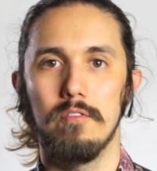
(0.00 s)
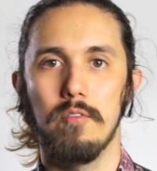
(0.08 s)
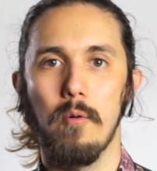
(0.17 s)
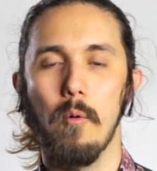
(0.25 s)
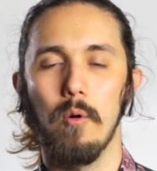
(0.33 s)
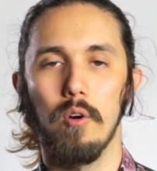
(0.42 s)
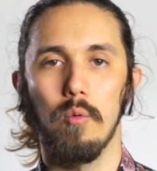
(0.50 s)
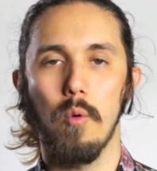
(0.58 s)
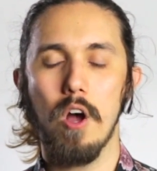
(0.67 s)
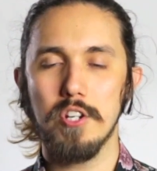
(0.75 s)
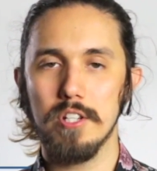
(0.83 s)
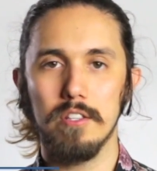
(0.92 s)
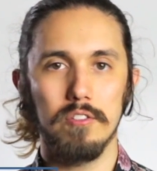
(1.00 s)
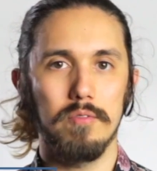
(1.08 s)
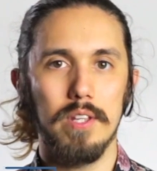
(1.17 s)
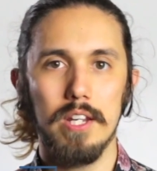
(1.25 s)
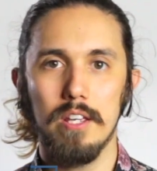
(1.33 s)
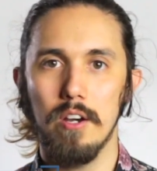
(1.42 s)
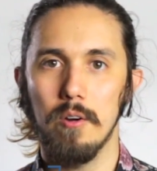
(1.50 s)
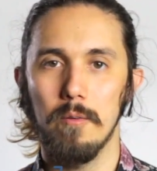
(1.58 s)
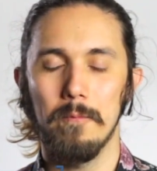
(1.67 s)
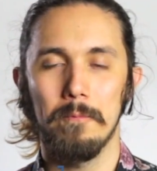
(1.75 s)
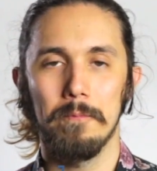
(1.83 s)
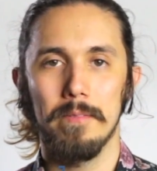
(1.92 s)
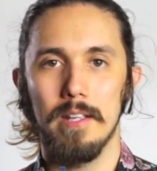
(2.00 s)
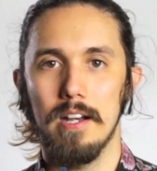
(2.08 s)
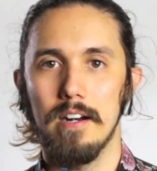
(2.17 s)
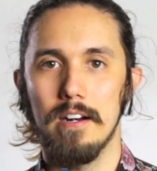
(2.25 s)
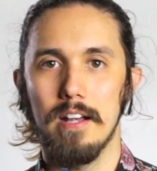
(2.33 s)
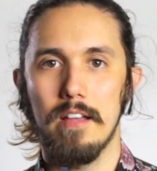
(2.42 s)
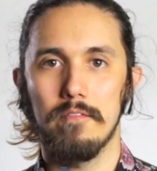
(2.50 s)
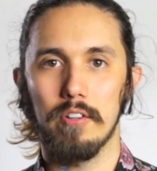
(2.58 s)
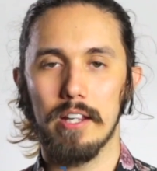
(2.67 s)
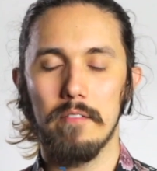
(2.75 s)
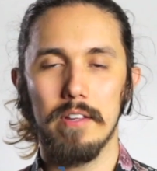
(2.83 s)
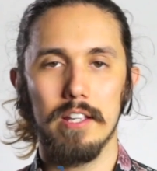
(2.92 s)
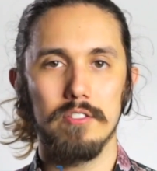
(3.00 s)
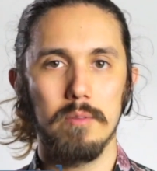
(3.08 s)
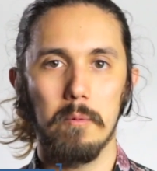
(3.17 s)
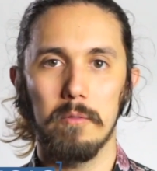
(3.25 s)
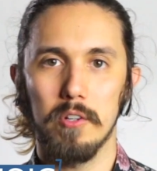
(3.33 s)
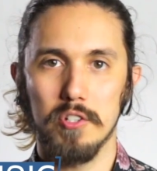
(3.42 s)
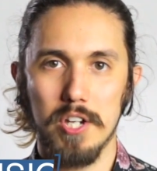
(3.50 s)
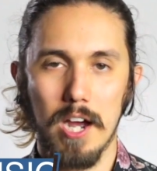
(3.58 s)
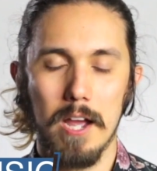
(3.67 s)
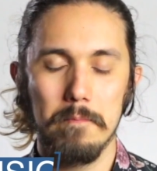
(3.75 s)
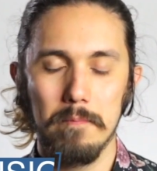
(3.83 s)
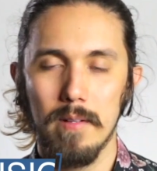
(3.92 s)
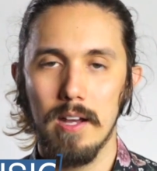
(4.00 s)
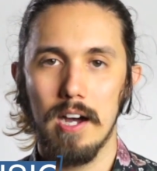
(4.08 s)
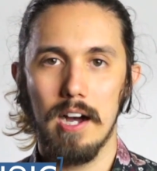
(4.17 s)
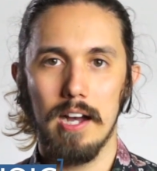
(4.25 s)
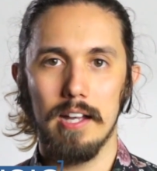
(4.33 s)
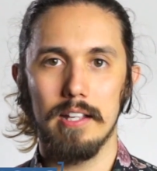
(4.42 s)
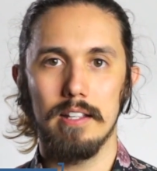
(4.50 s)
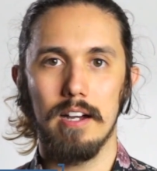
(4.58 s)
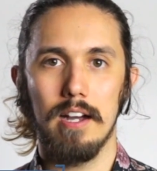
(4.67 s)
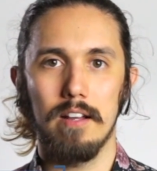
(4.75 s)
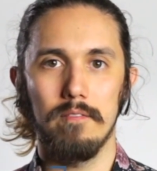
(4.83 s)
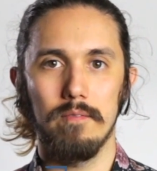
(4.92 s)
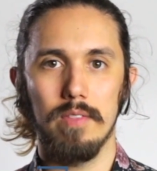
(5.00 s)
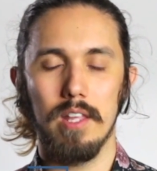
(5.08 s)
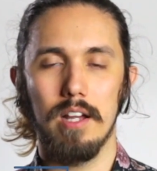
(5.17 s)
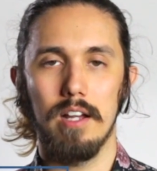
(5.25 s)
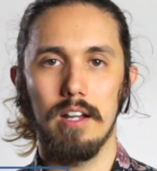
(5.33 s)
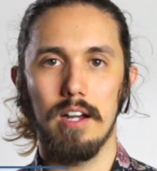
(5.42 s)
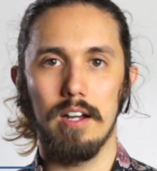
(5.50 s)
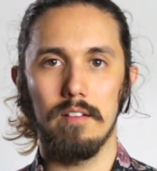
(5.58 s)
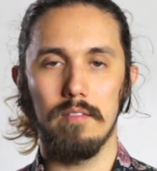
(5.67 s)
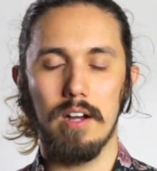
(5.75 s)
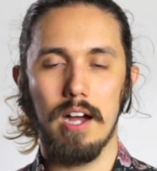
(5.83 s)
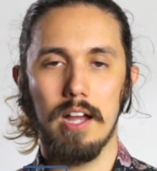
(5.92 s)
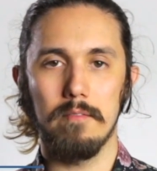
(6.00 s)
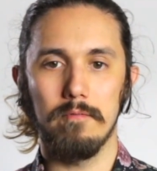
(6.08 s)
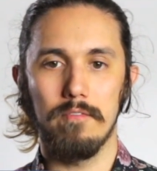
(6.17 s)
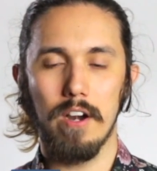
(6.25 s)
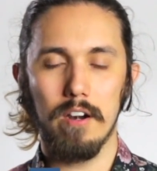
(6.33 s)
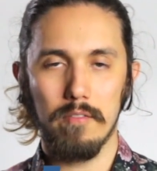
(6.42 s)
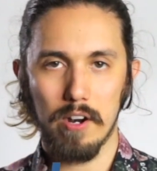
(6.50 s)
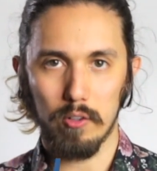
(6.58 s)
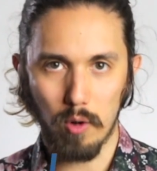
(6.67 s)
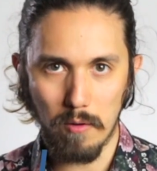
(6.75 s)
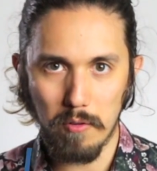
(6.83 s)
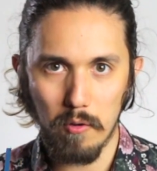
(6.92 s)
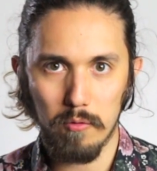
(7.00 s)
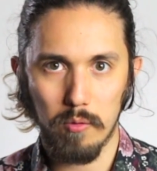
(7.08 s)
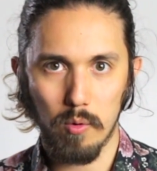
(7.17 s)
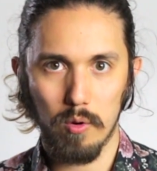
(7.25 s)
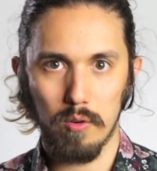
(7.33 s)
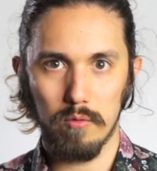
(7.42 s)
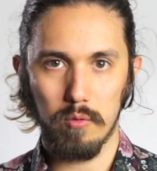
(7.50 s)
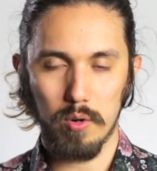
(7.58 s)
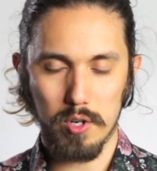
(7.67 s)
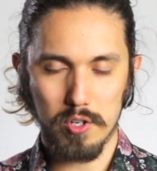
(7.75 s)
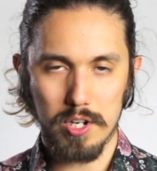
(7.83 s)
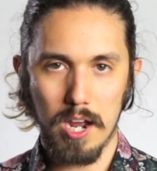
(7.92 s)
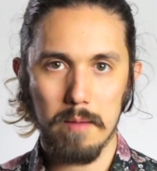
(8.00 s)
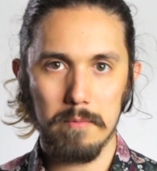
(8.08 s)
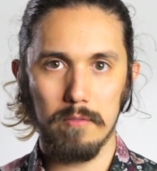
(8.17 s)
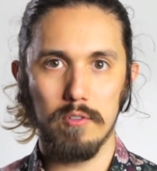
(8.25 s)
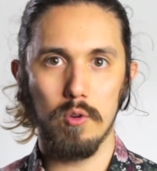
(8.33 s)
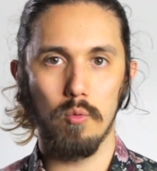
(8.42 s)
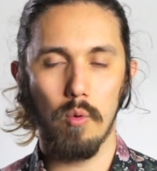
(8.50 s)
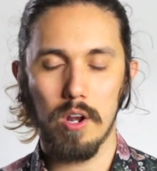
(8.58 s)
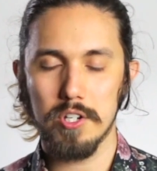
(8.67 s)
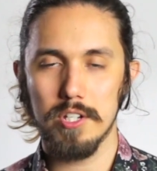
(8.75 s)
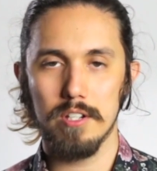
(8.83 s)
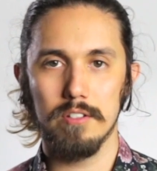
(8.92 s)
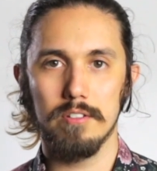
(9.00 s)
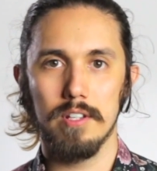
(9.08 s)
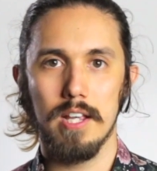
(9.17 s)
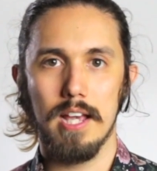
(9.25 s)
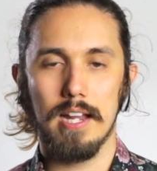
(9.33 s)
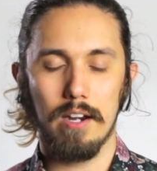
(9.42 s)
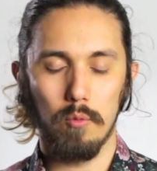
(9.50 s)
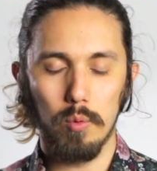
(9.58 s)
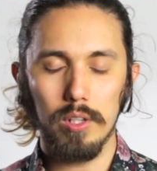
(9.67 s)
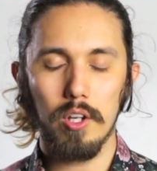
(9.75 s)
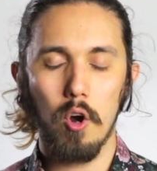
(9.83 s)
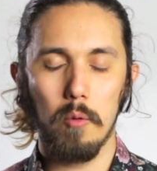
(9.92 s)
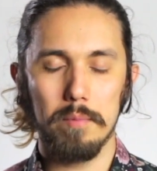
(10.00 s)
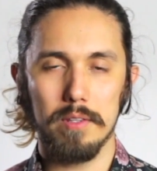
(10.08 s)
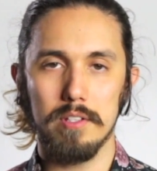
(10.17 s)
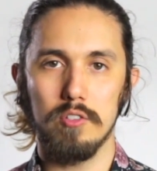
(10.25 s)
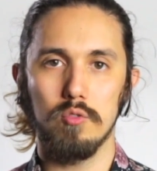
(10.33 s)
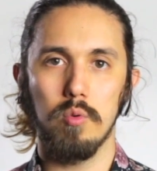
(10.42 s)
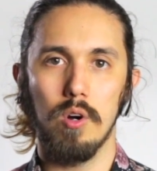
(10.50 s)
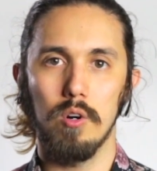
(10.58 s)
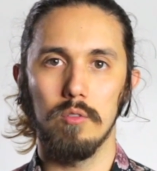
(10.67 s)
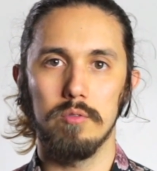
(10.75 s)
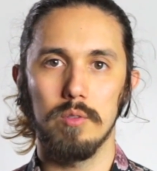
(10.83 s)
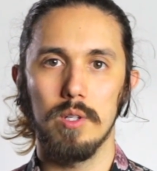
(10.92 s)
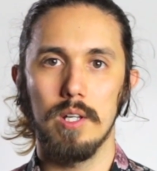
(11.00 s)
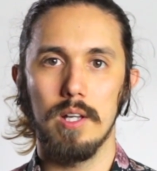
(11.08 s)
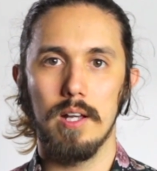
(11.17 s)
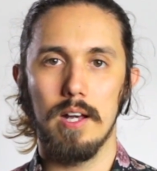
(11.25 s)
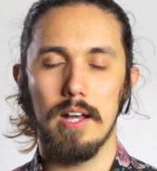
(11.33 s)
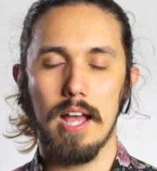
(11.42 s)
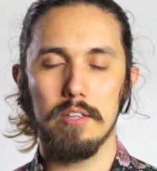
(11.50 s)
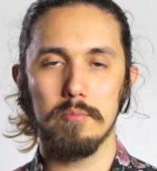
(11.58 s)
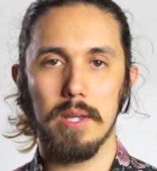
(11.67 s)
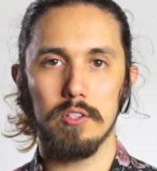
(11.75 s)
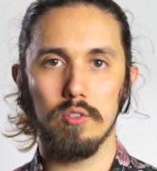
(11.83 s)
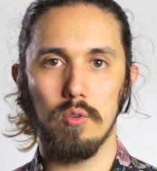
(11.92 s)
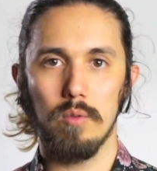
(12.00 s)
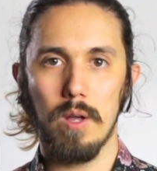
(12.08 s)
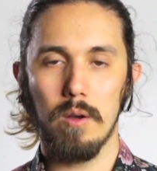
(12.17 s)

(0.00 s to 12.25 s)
for watching this video and for giving it some of your time. I'm very, very grateful for your time if you watch this, and I really hope that these 12 aspects